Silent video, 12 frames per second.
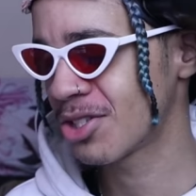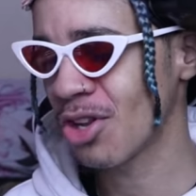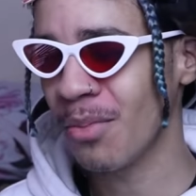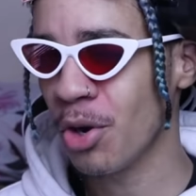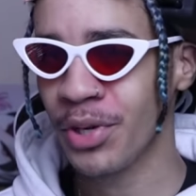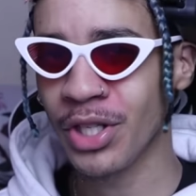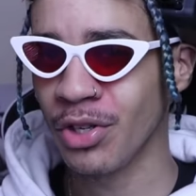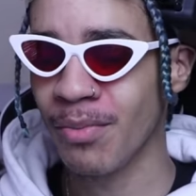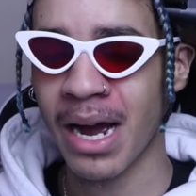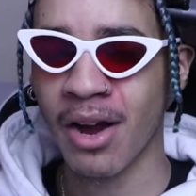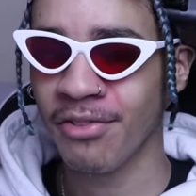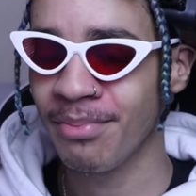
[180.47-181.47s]
Stop opening your
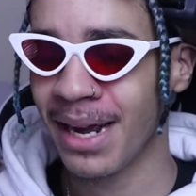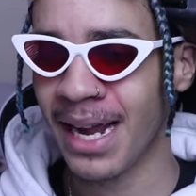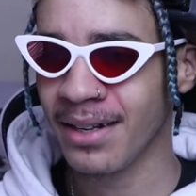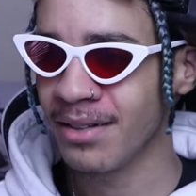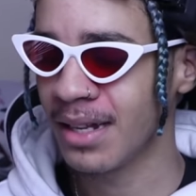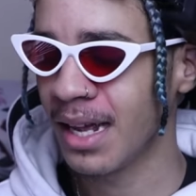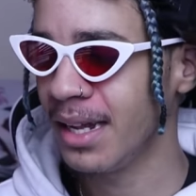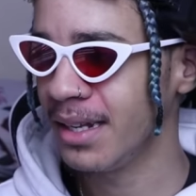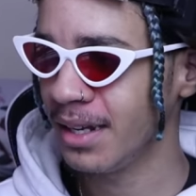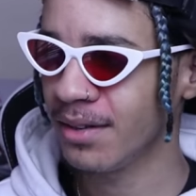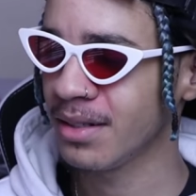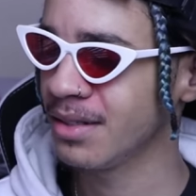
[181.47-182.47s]
mouth, man.
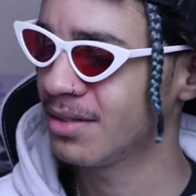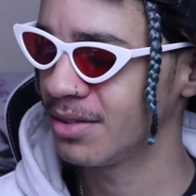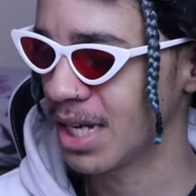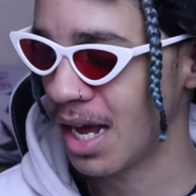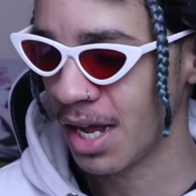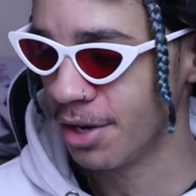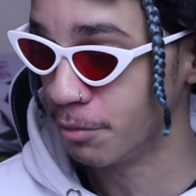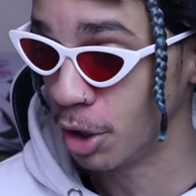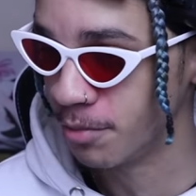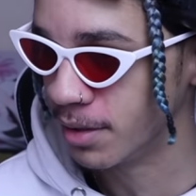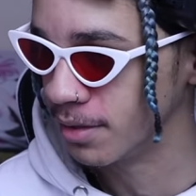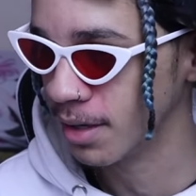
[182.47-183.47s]
Like, Titan
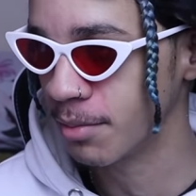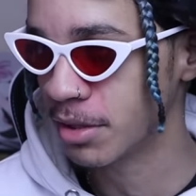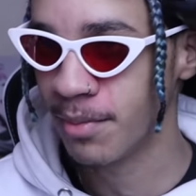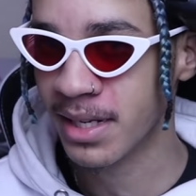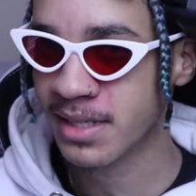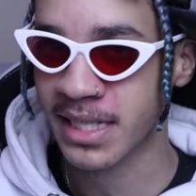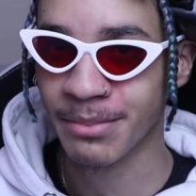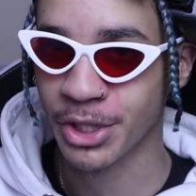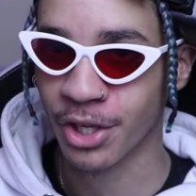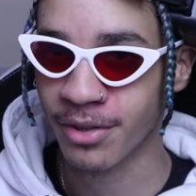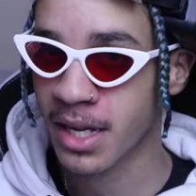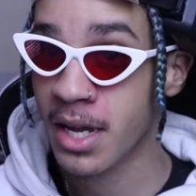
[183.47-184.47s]
moment. I'm going to make the same
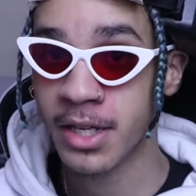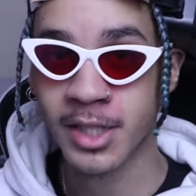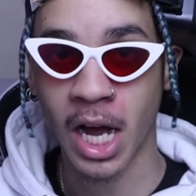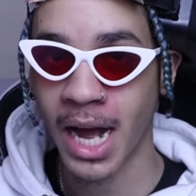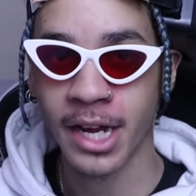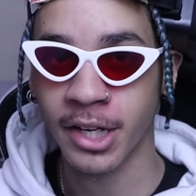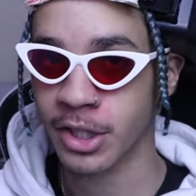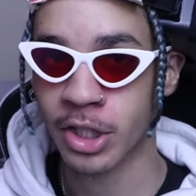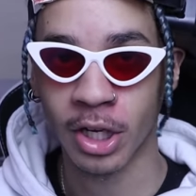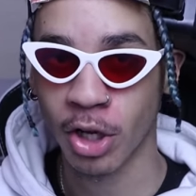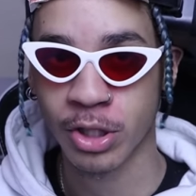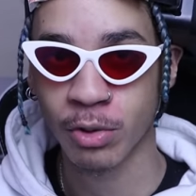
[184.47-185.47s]
joke. Titan,
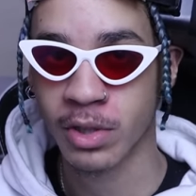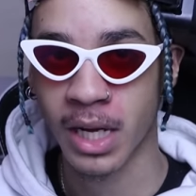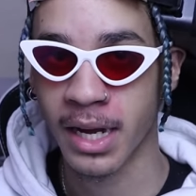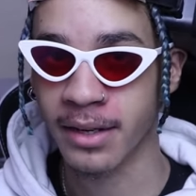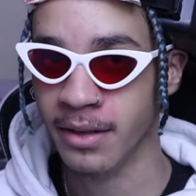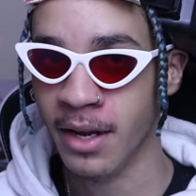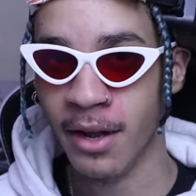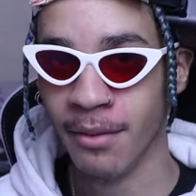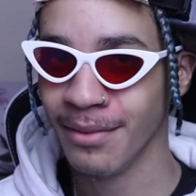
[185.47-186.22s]
colossal Titan.